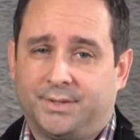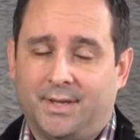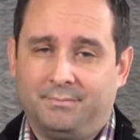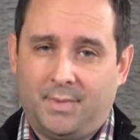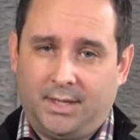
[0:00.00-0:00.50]

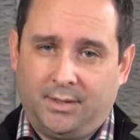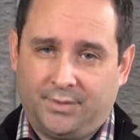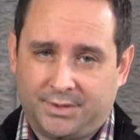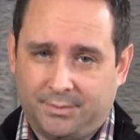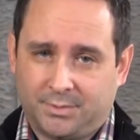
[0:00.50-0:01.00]
that many of the
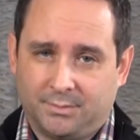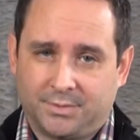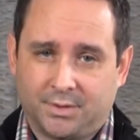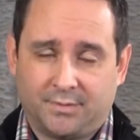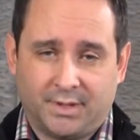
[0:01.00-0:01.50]

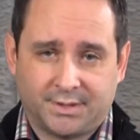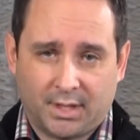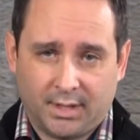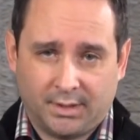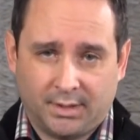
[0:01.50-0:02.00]
symptoms of
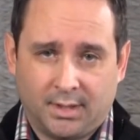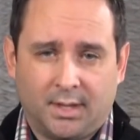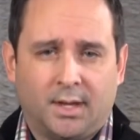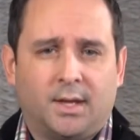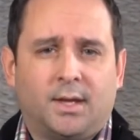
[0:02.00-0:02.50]
anxiety,
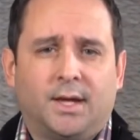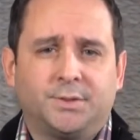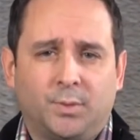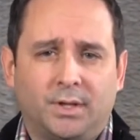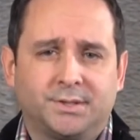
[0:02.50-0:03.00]
as
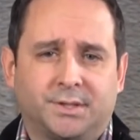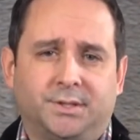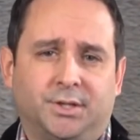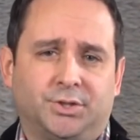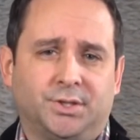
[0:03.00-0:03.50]
well as
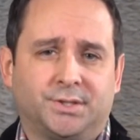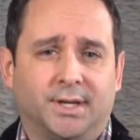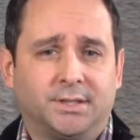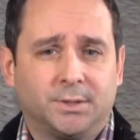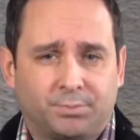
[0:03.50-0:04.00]
conditions
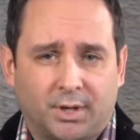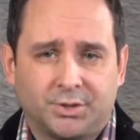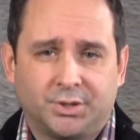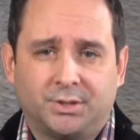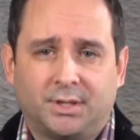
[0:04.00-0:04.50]
like depression